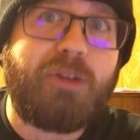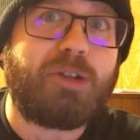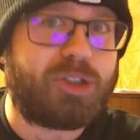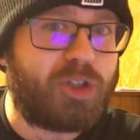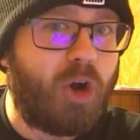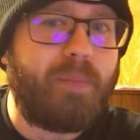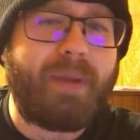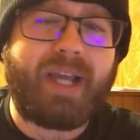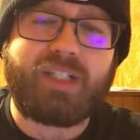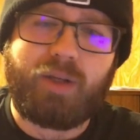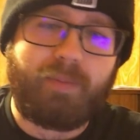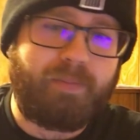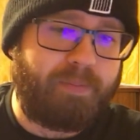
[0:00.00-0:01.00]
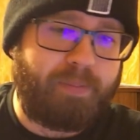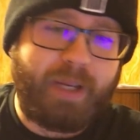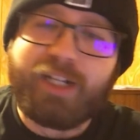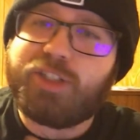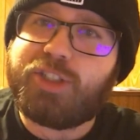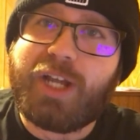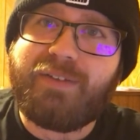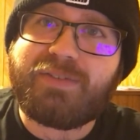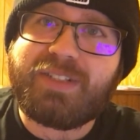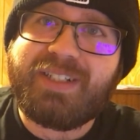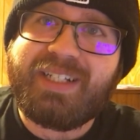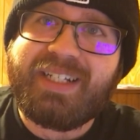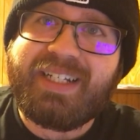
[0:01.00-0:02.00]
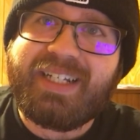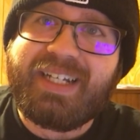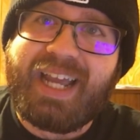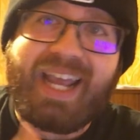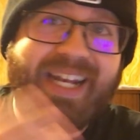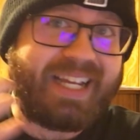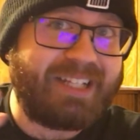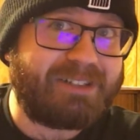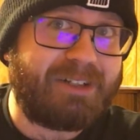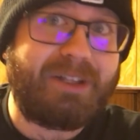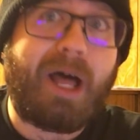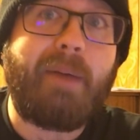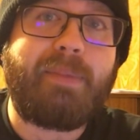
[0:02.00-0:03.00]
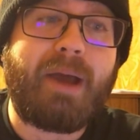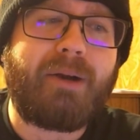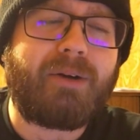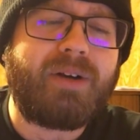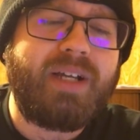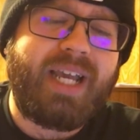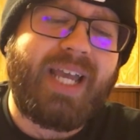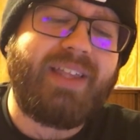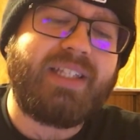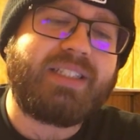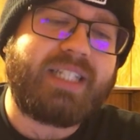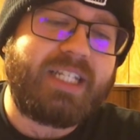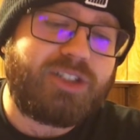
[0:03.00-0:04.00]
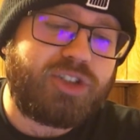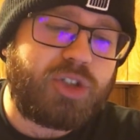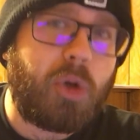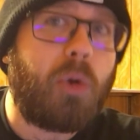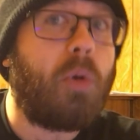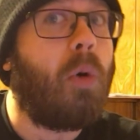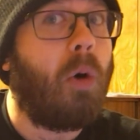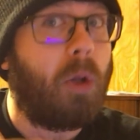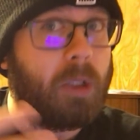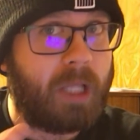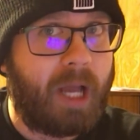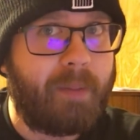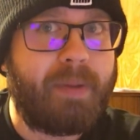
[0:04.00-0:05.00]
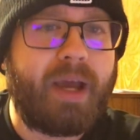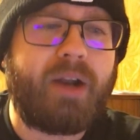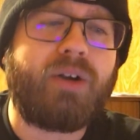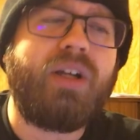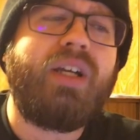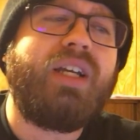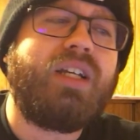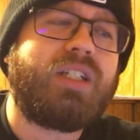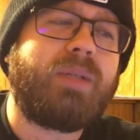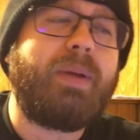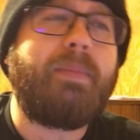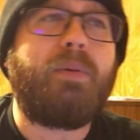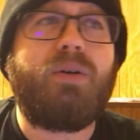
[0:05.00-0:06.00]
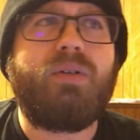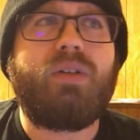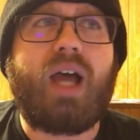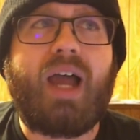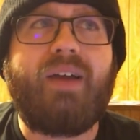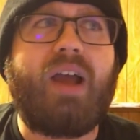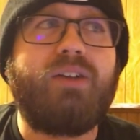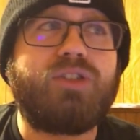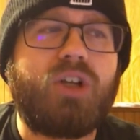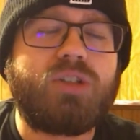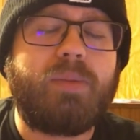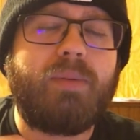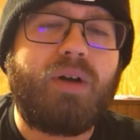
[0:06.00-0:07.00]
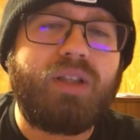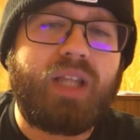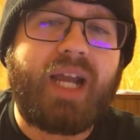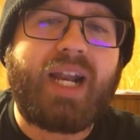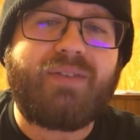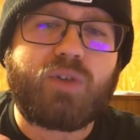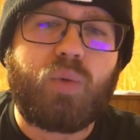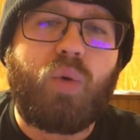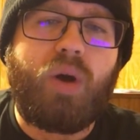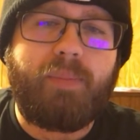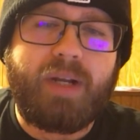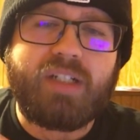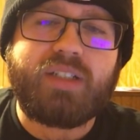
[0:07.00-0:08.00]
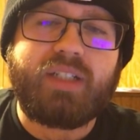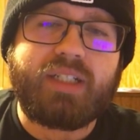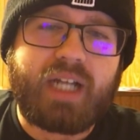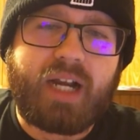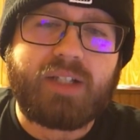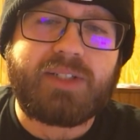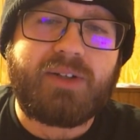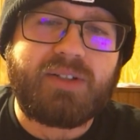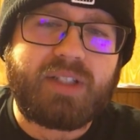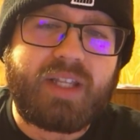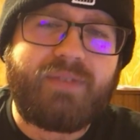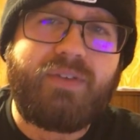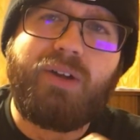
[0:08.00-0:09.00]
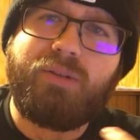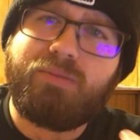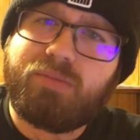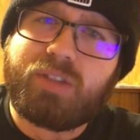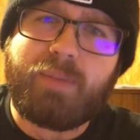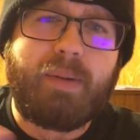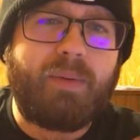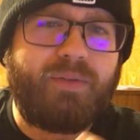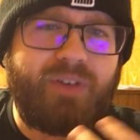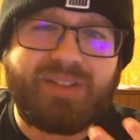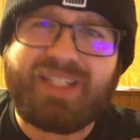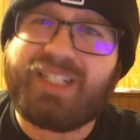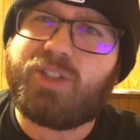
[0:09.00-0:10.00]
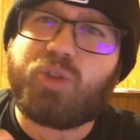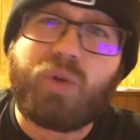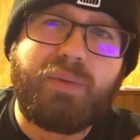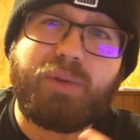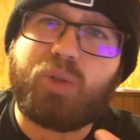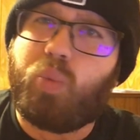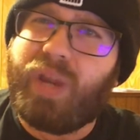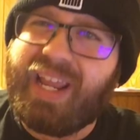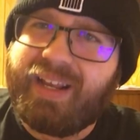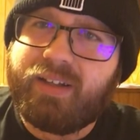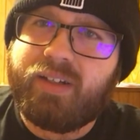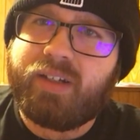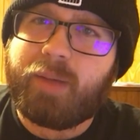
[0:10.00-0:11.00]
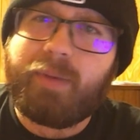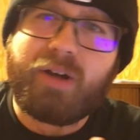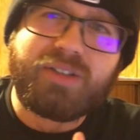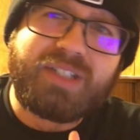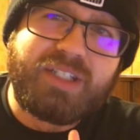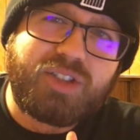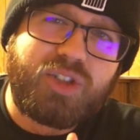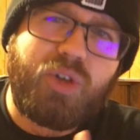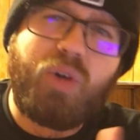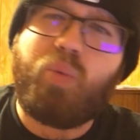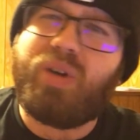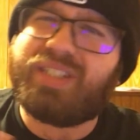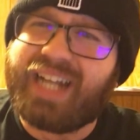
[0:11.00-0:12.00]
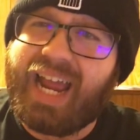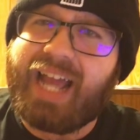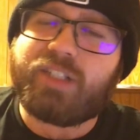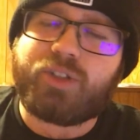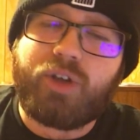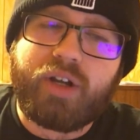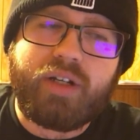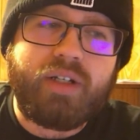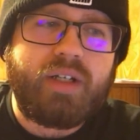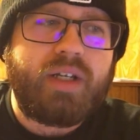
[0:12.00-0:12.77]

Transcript: the show makes a big shift and it gets a lot better, and then season two, a lot better. Some people, I saw some people online after binging the entire series that they felt, some people felt season three was weak compared to season two. It wasn't as good.